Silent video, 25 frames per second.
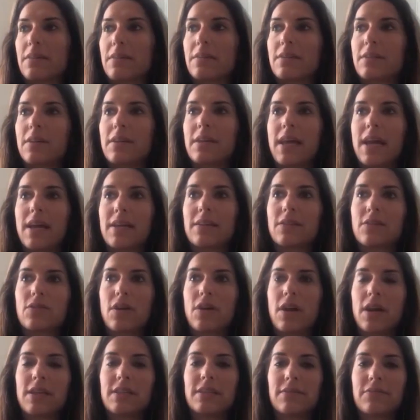So yes,
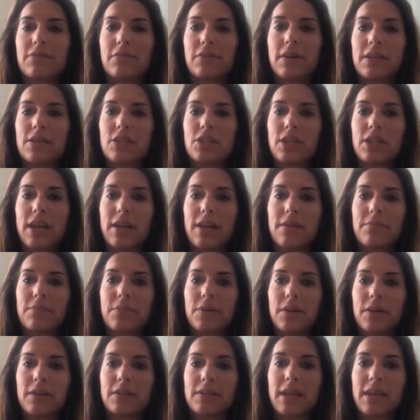try and differentiate,
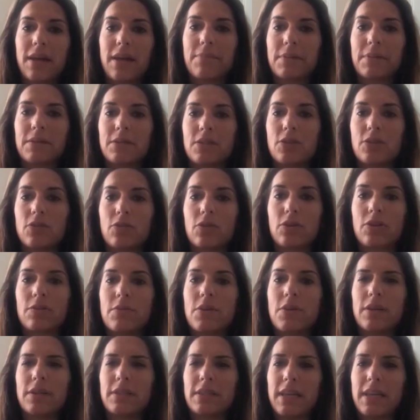but tap into your
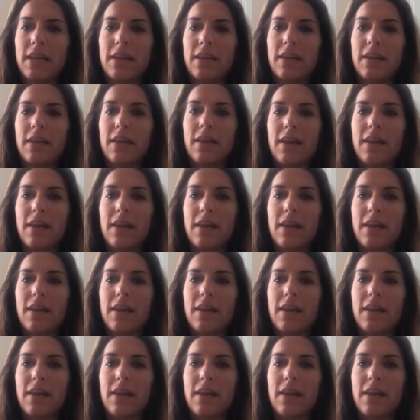community.